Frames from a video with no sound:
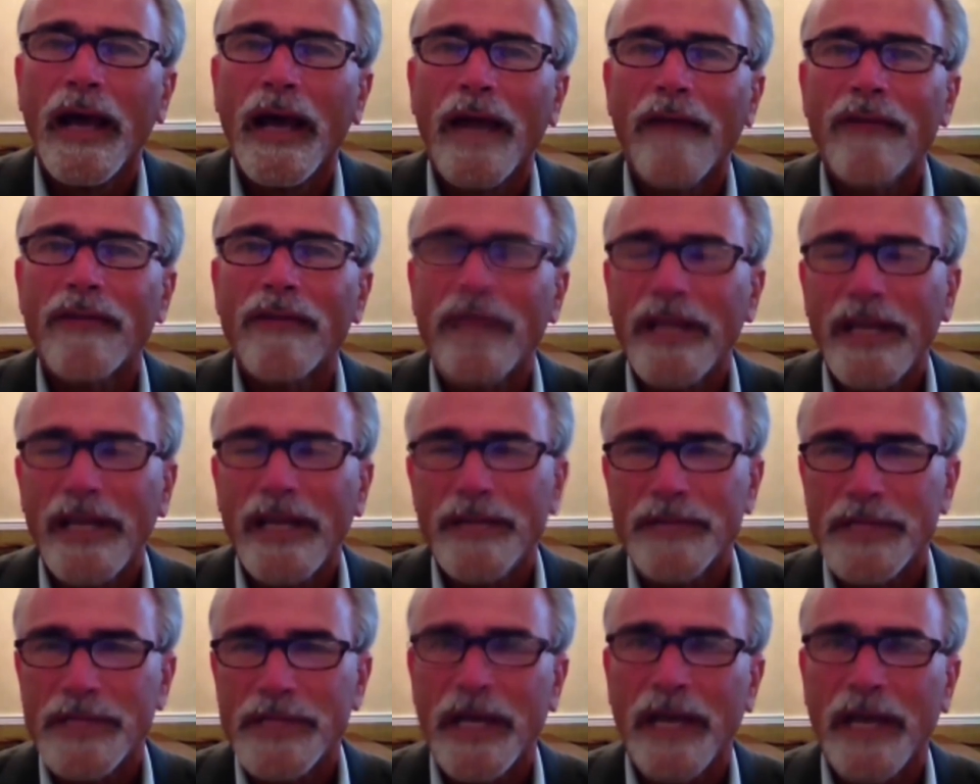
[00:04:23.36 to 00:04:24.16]
Everything
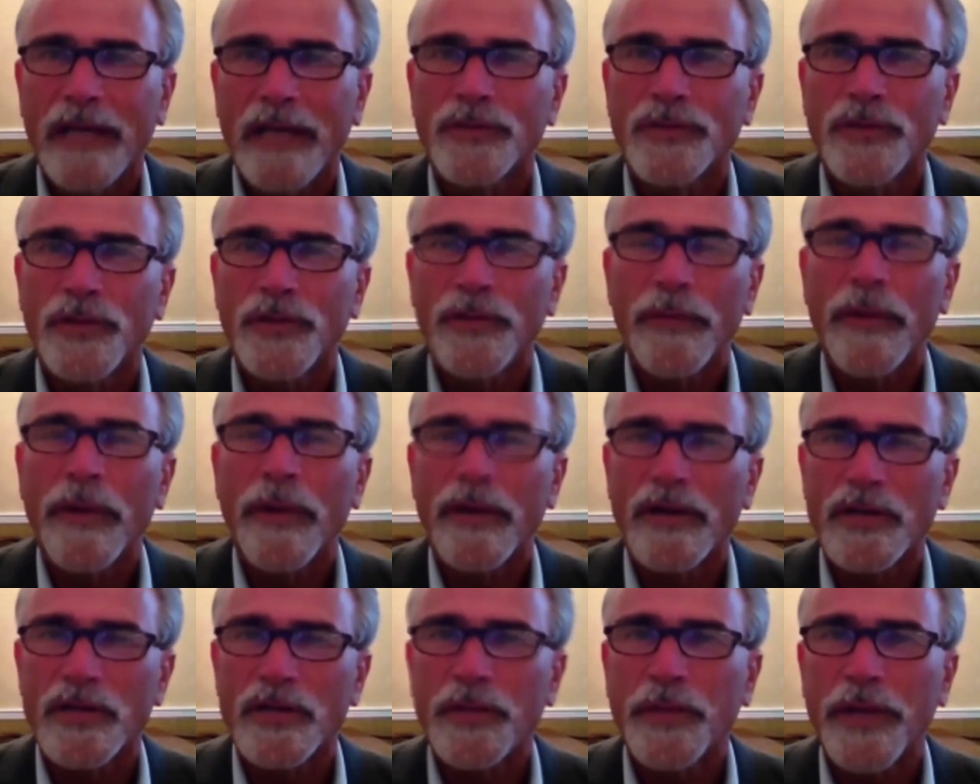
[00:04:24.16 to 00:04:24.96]
comes down to the
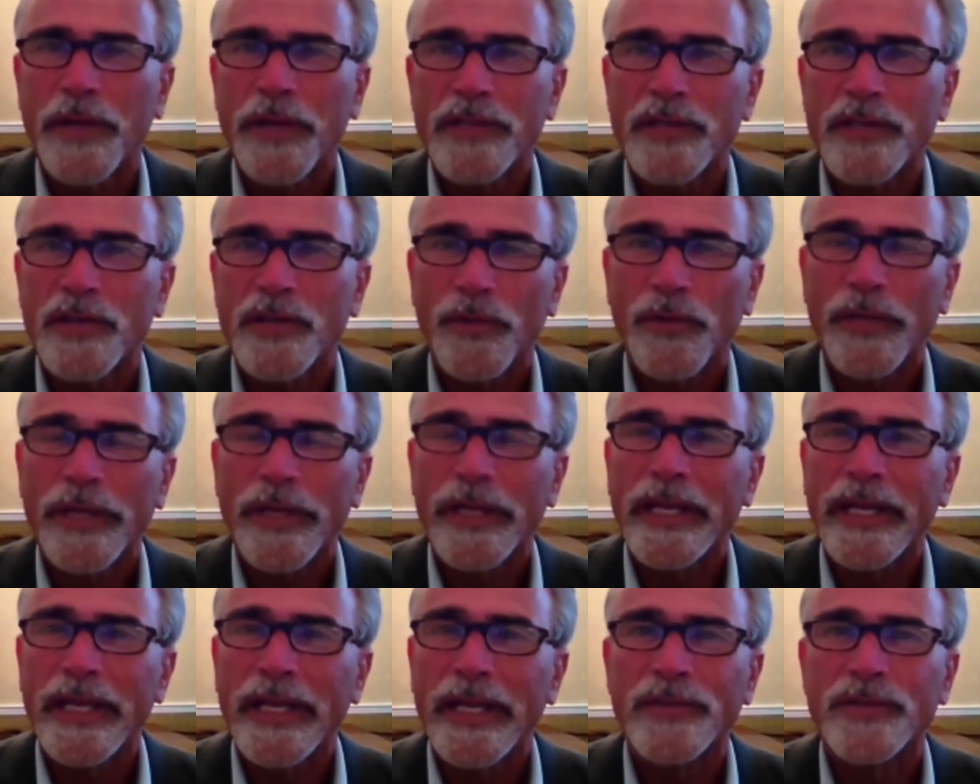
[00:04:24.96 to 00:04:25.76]
amount of space that we
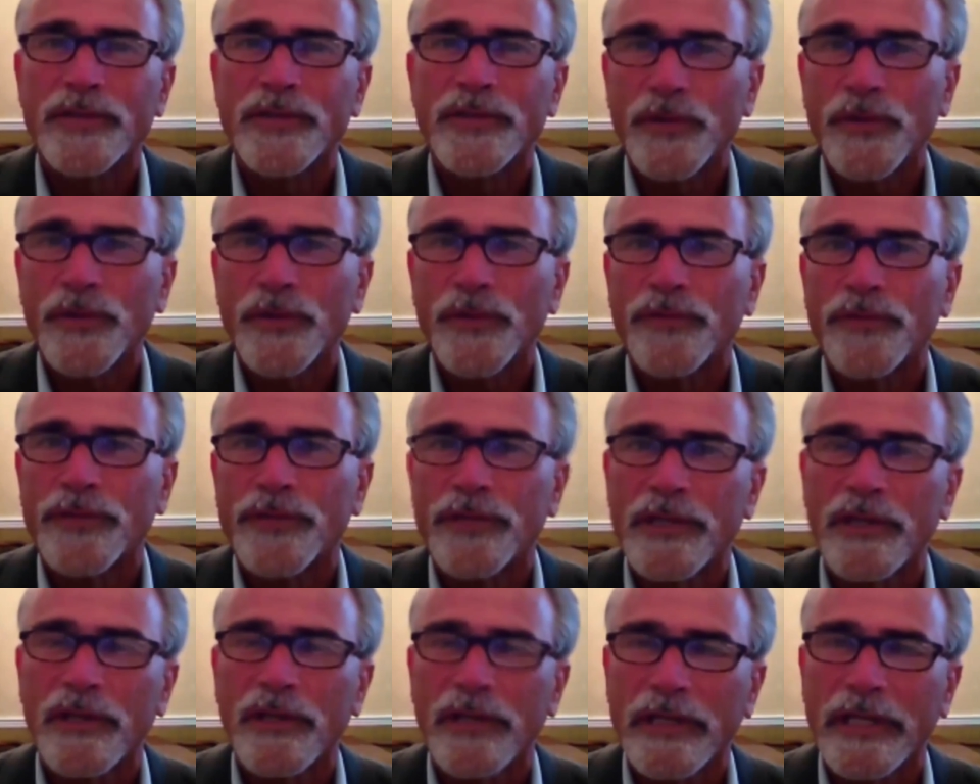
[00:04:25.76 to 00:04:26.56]
need to
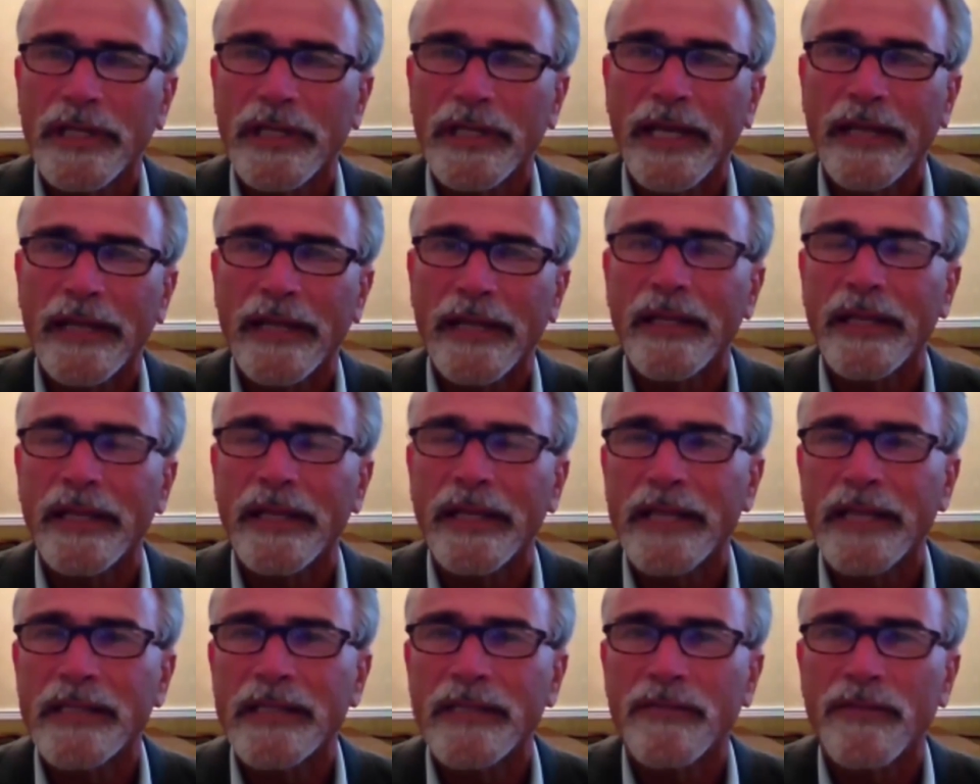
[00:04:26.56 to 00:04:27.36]
facilitate the
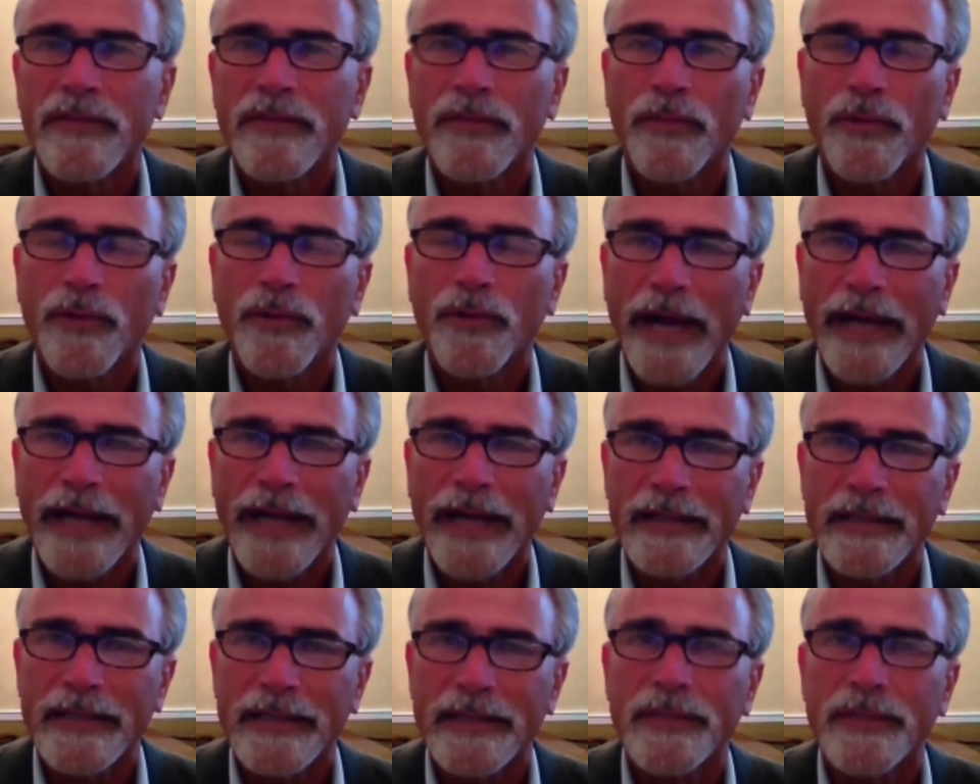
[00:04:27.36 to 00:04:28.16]
needs of the
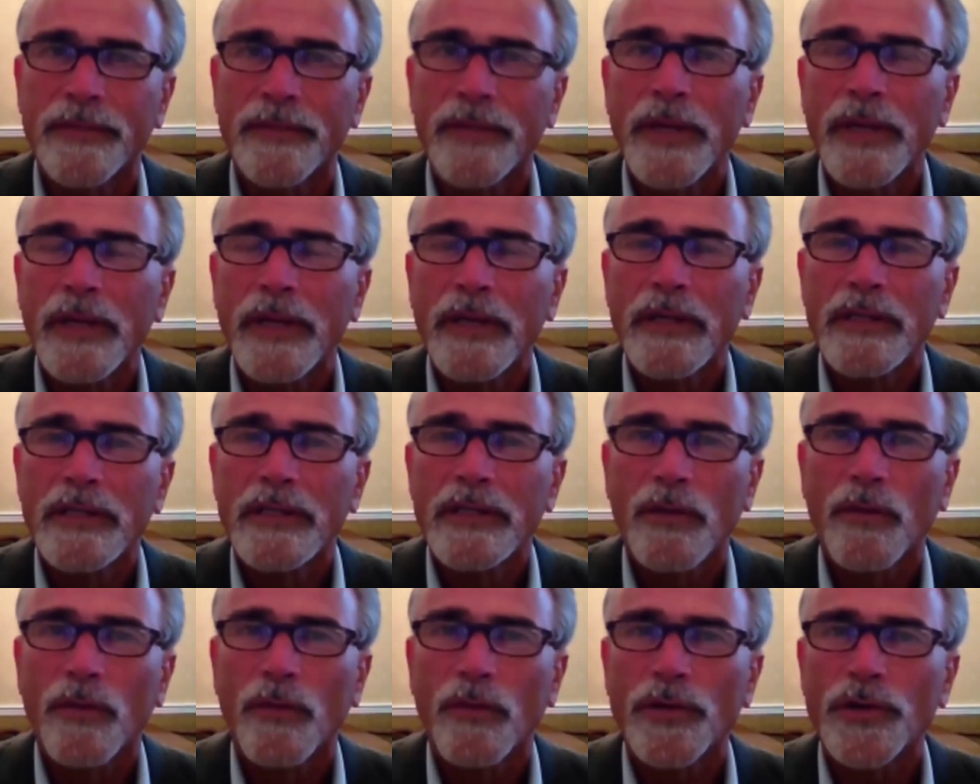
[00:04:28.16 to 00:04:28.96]
practice.
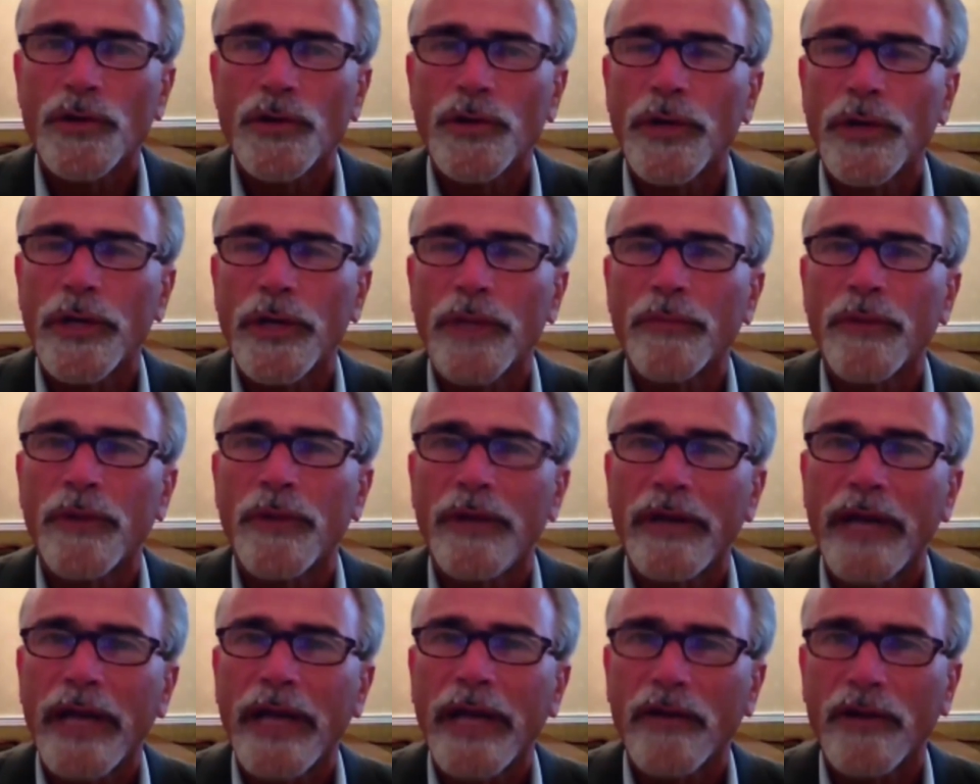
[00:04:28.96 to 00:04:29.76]
So when we're
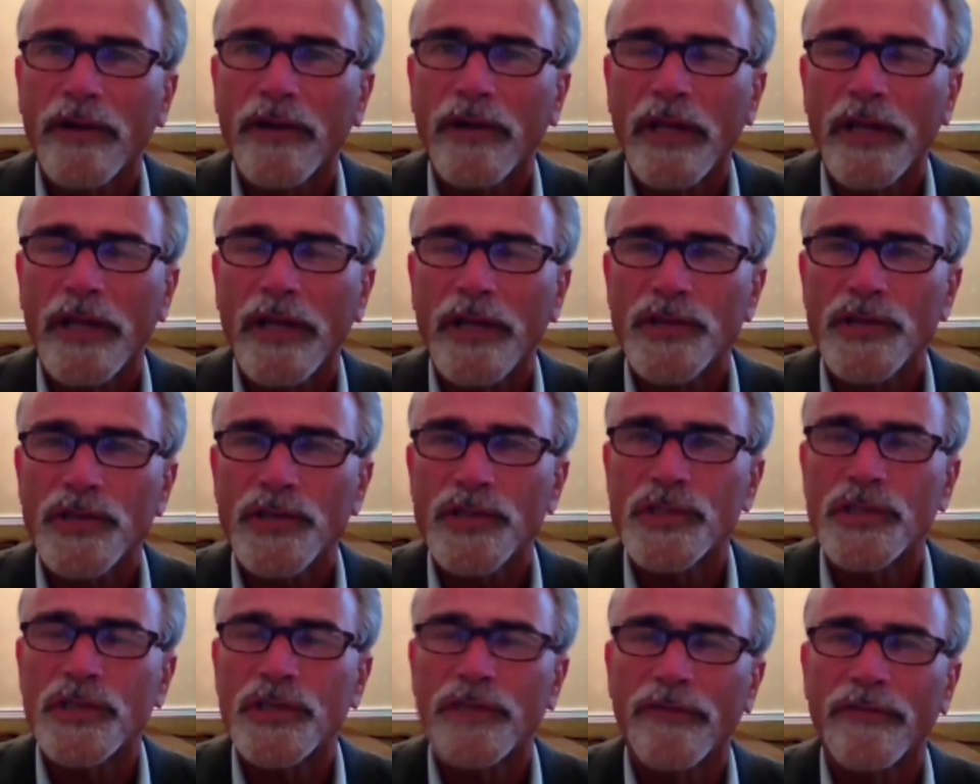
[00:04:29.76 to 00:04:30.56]
doing
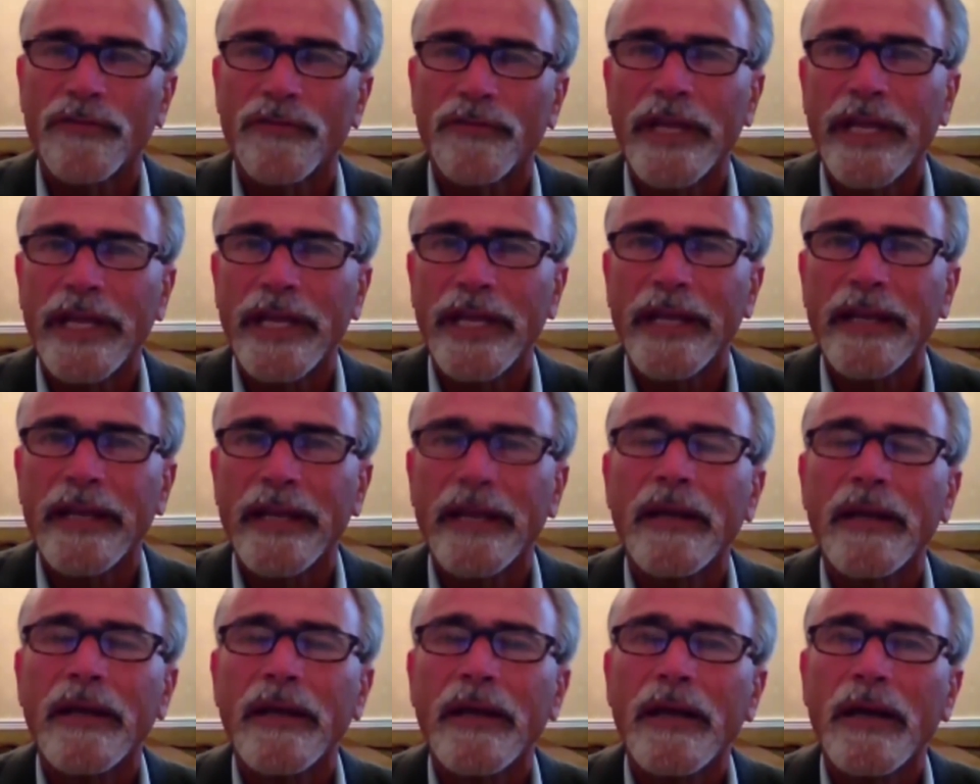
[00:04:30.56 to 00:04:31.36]
calculations of
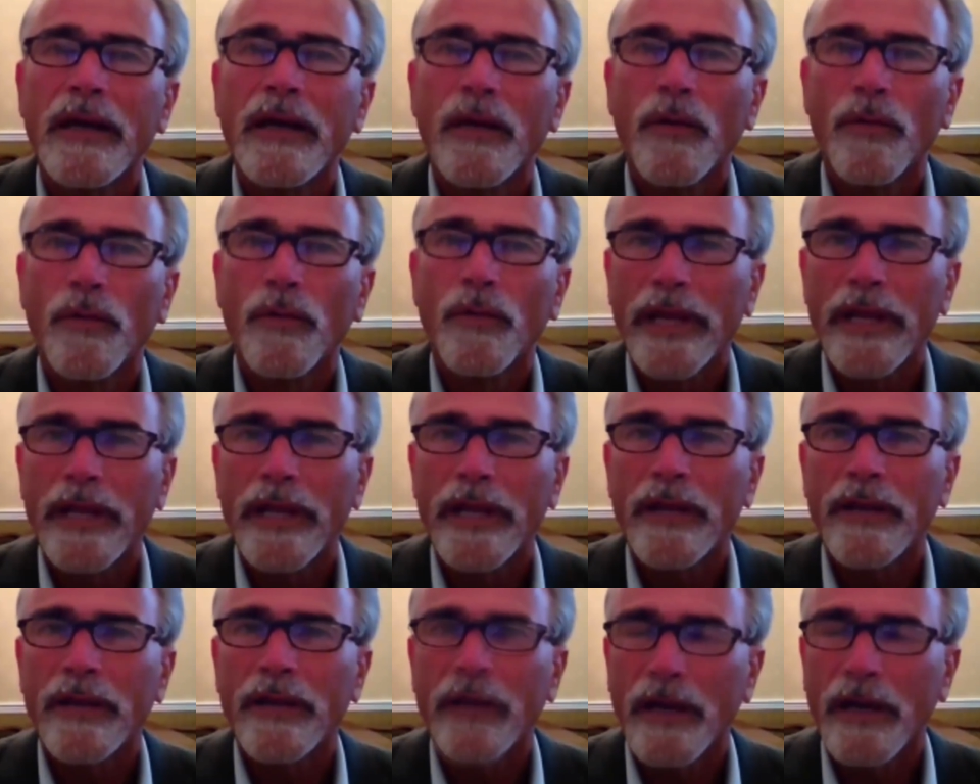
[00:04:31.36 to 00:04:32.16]
need,
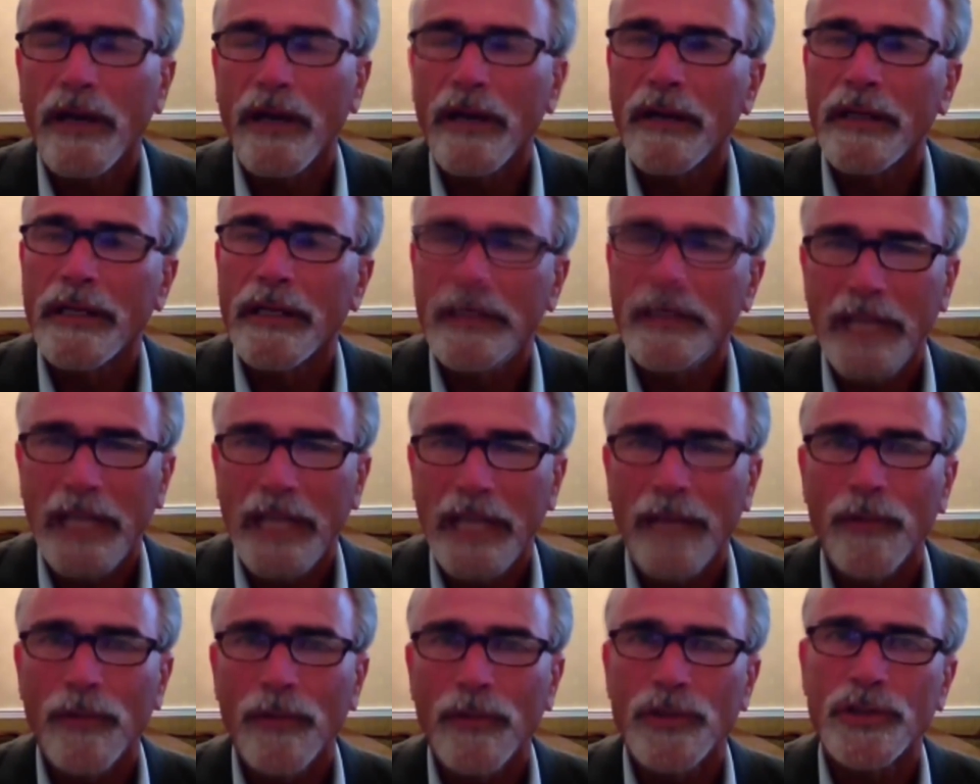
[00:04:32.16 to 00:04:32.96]
we
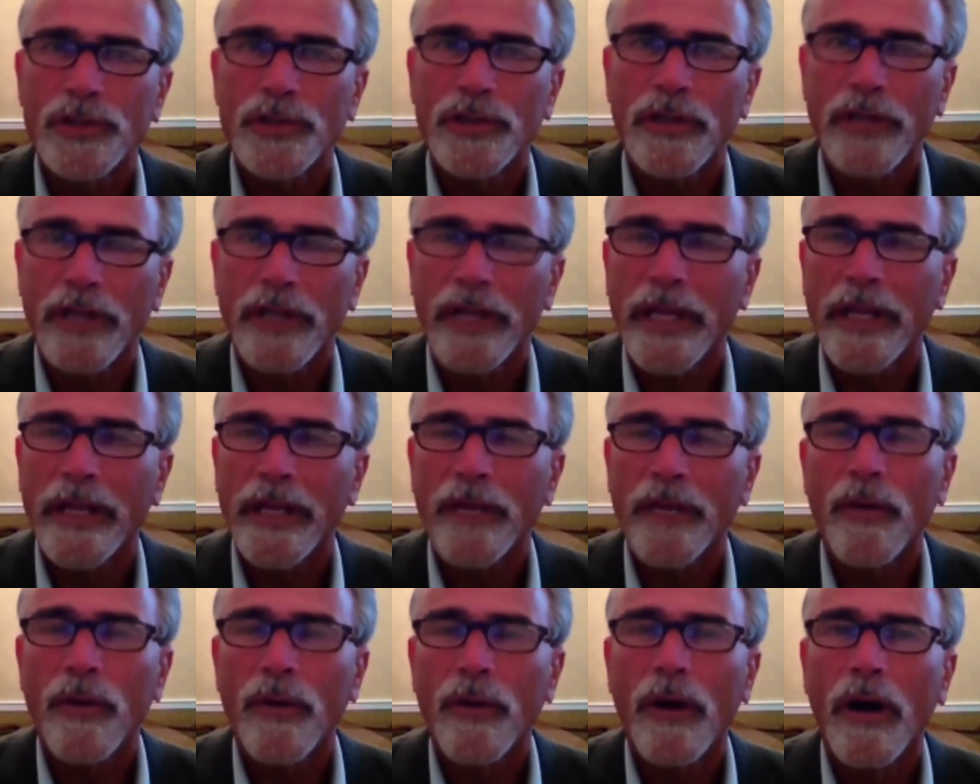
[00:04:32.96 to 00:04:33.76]
establish
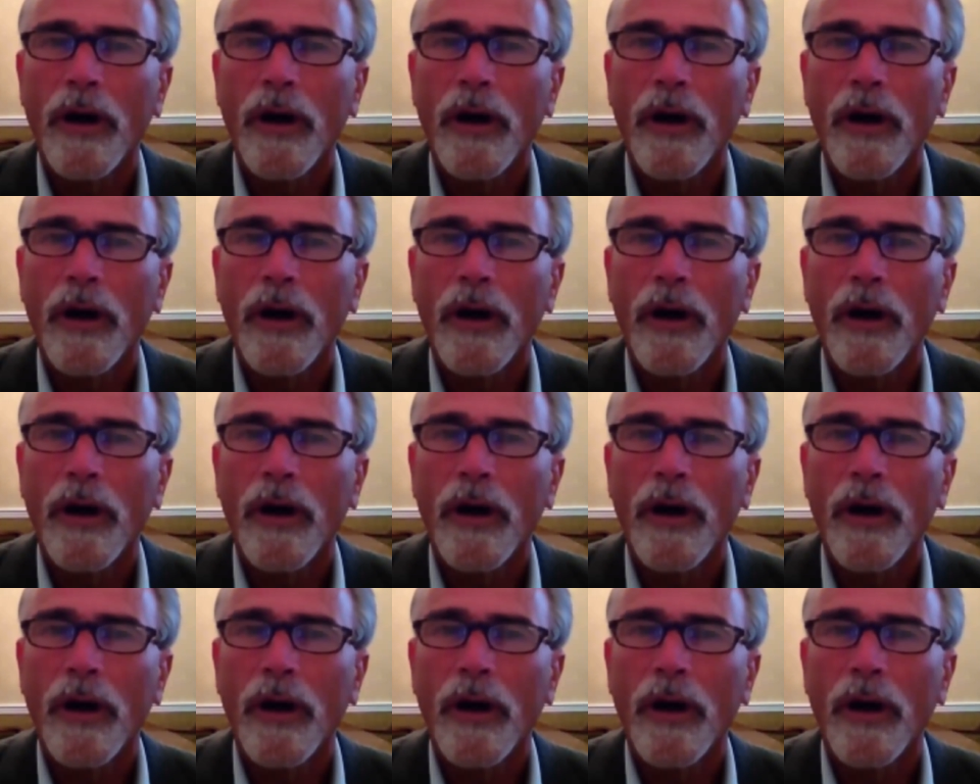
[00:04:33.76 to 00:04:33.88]
the